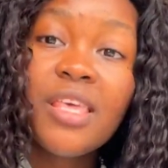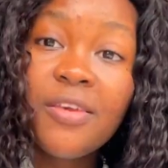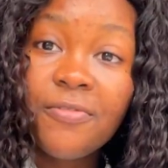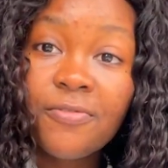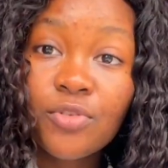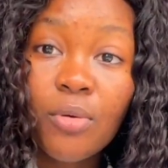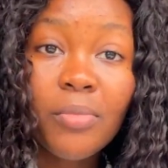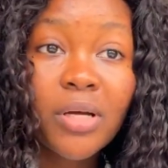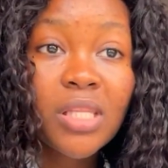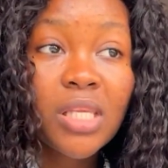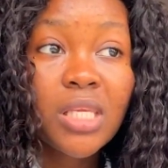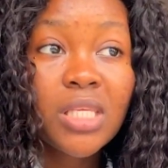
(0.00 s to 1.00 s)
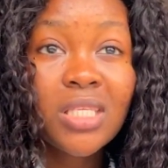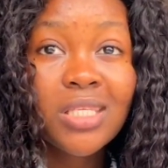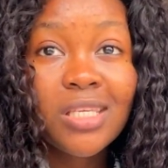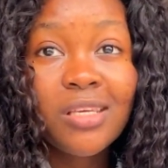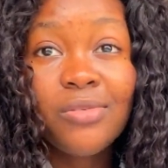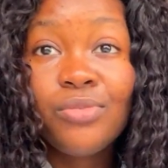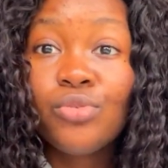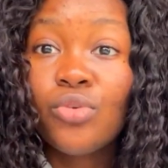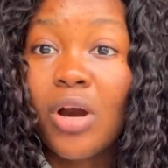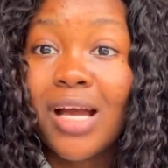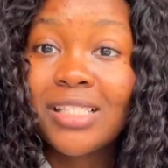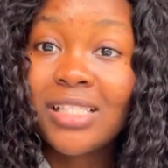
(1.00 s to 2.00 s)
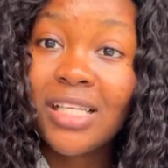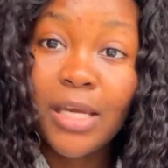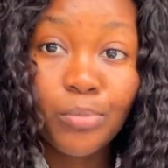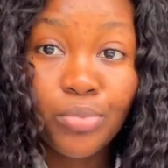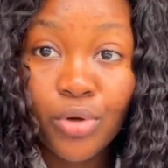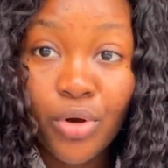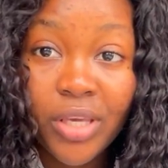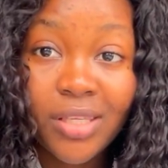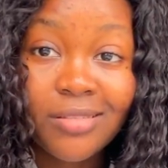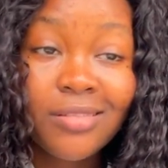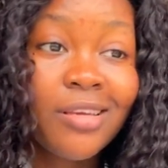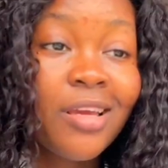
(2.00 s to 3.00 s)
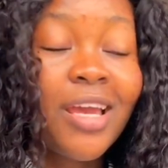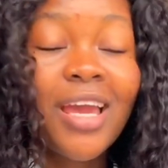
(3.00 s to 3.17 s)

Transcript: if you're actually employing